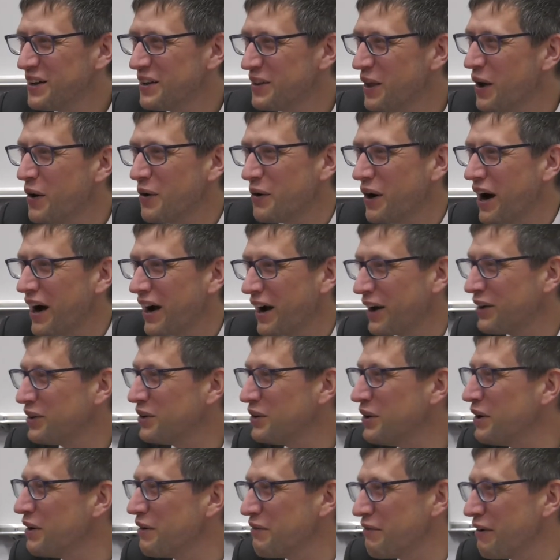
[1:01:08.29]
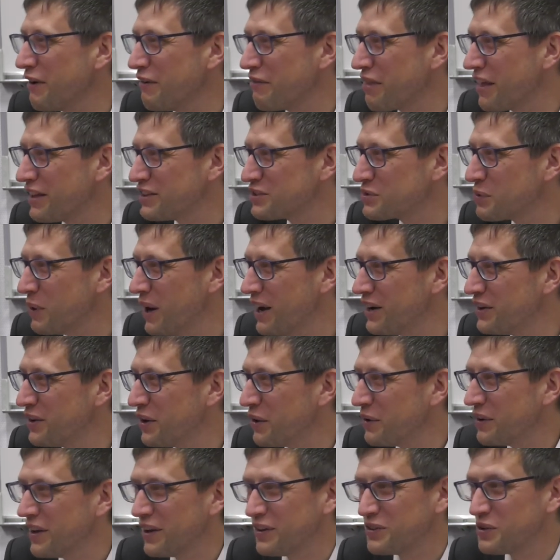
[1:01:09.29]
No, I don't know if that's well
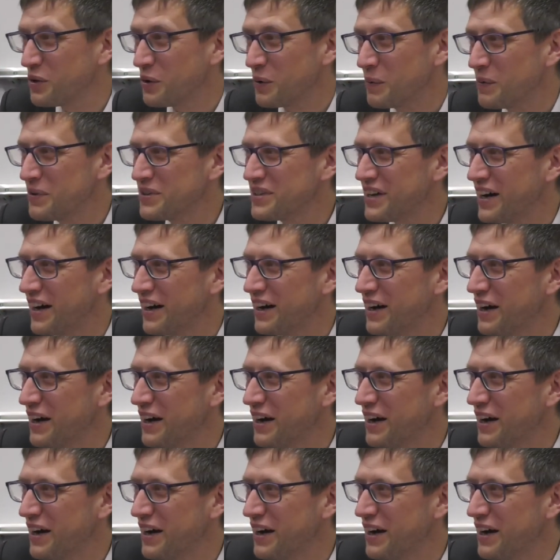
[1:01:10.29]
known at all, but